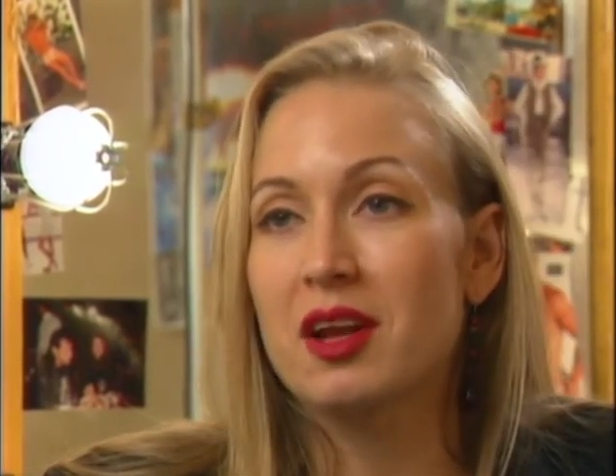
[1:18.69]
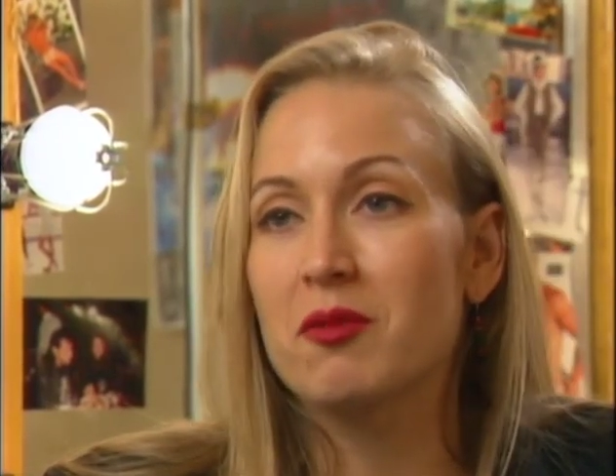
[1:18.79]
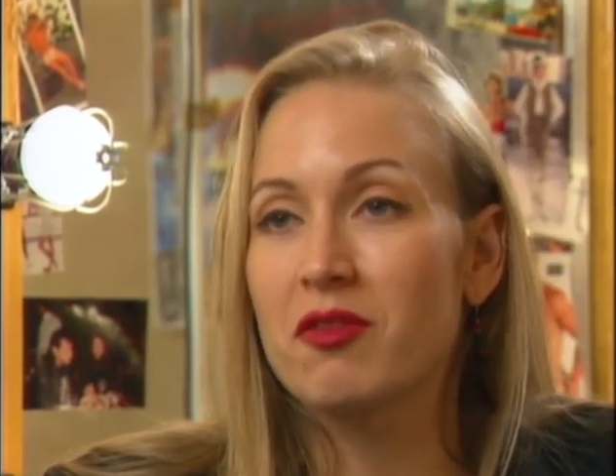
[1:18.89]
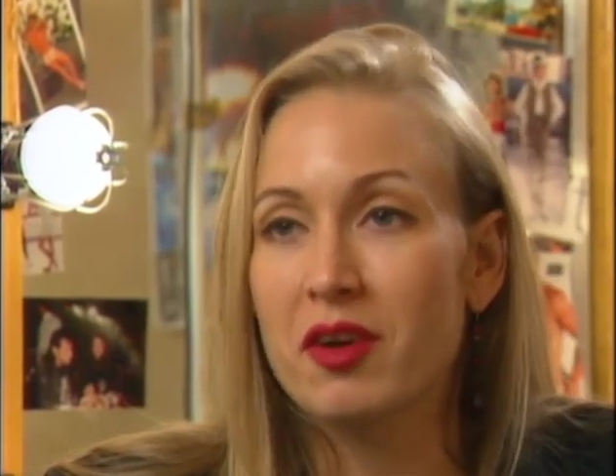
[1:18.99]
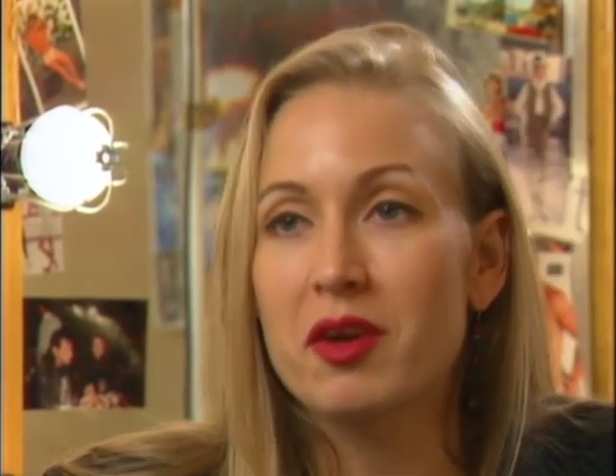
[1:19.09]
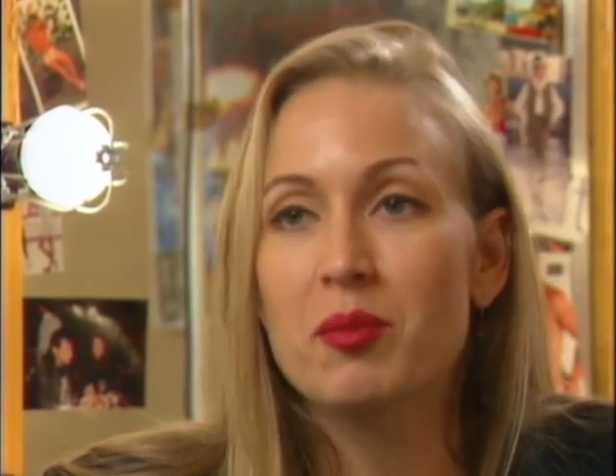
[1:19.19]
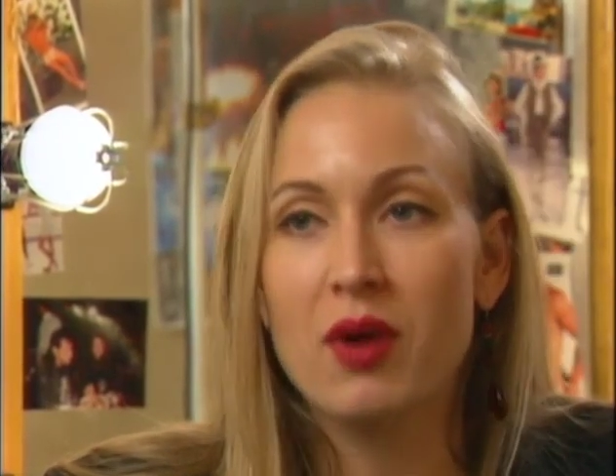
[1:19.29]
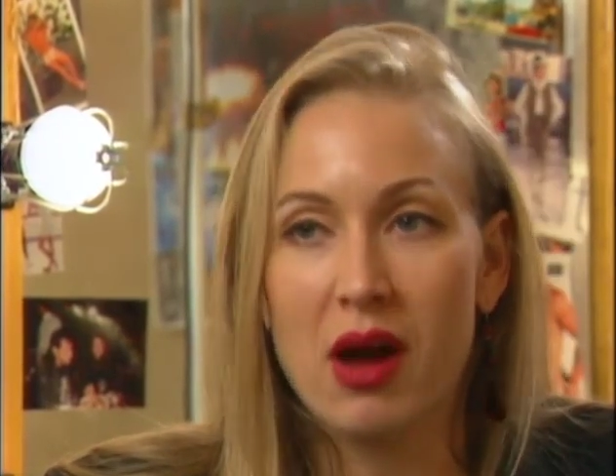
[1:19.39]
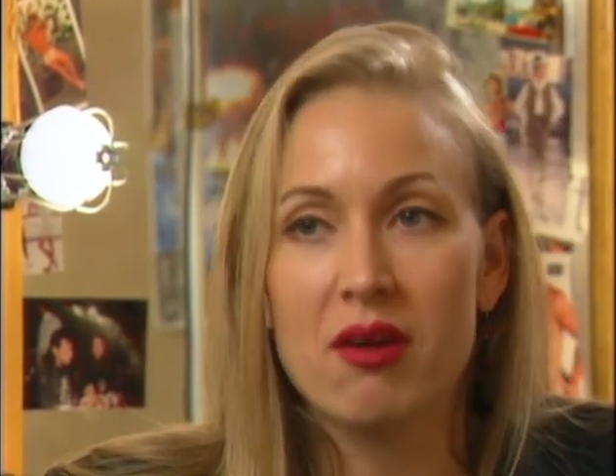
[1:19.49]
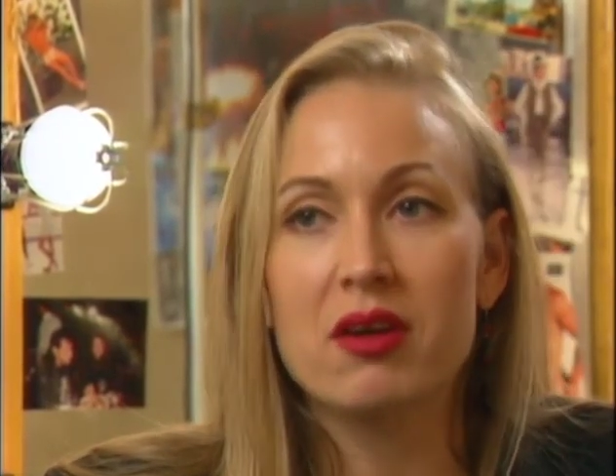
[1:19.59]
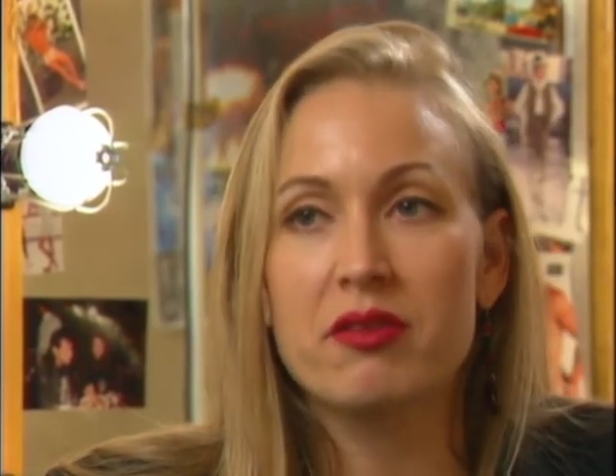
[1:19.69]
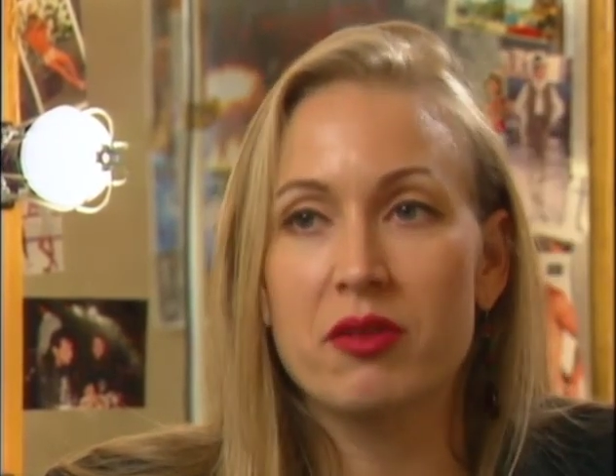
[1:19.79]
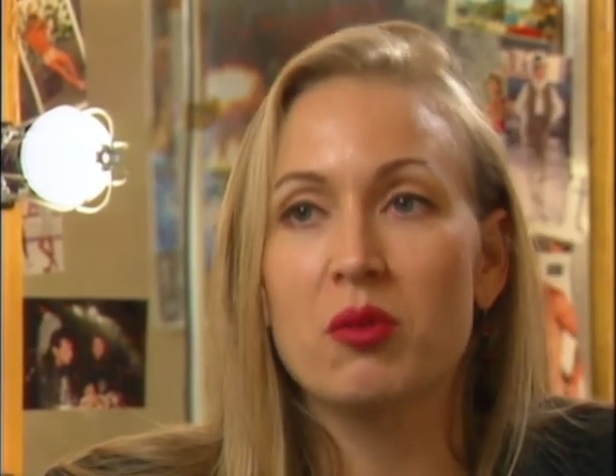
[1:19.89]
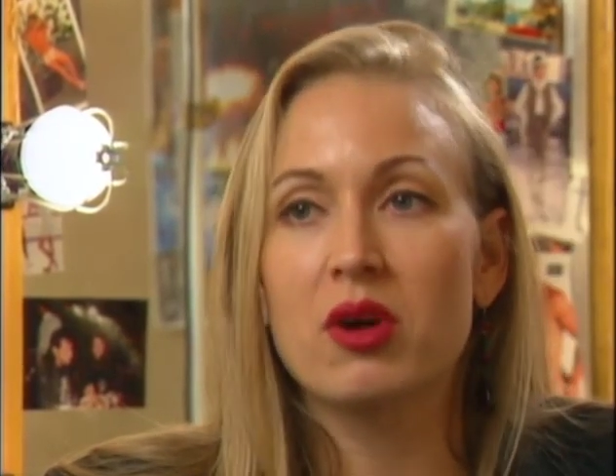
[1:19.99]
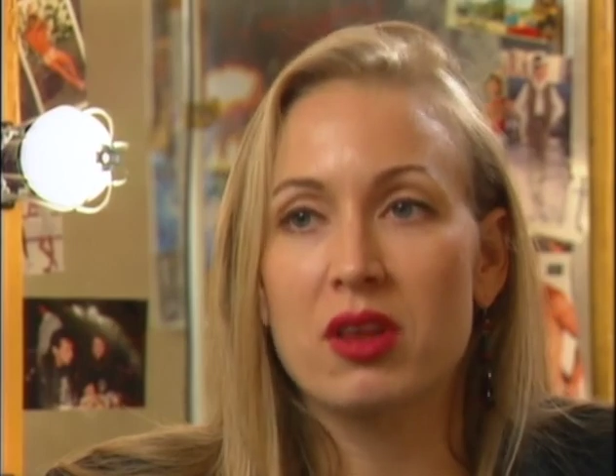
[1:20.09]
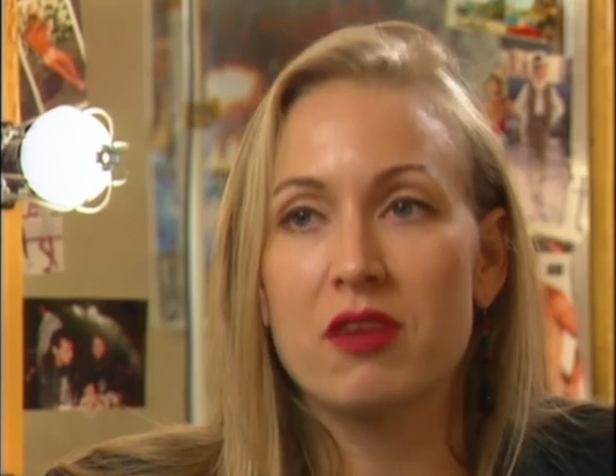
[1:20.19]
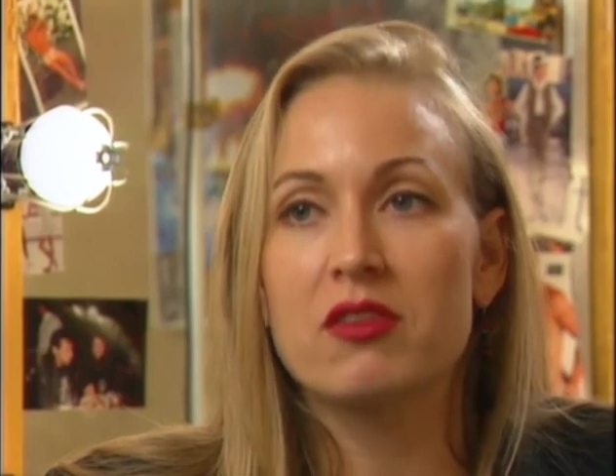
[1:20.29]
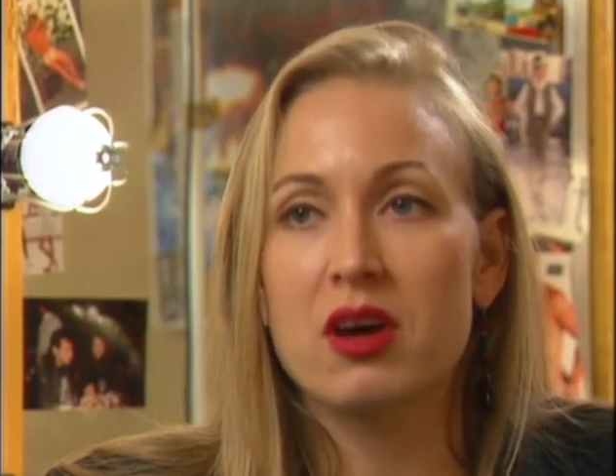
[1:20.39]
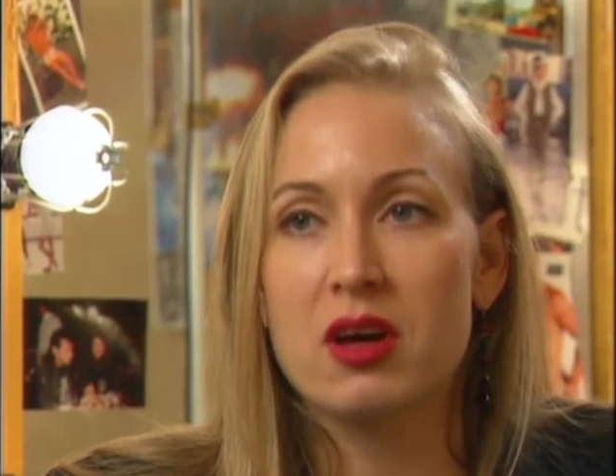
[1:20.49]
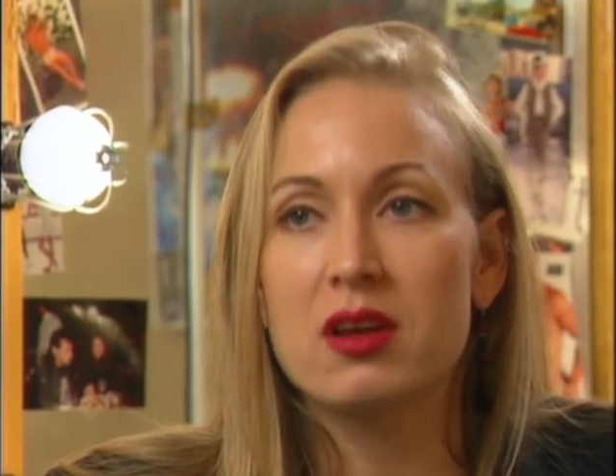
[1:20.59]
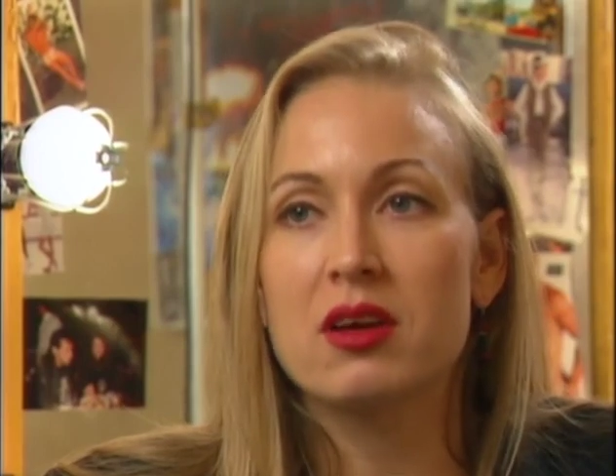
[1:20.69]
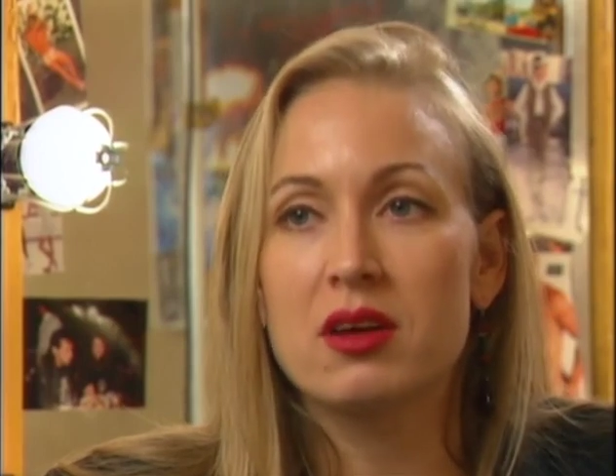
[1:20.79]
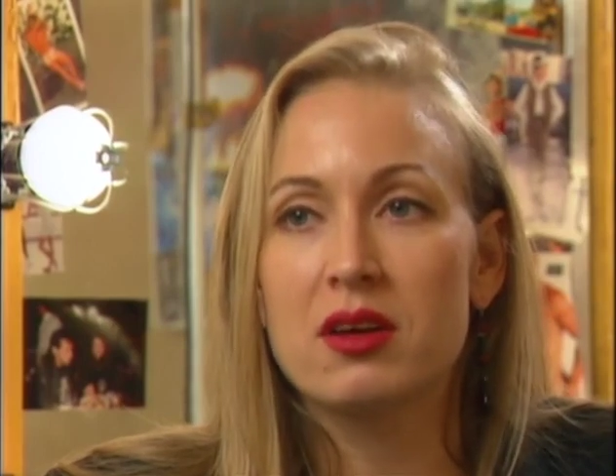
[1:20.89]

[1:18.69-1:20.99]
I'm very proud of the work they've done.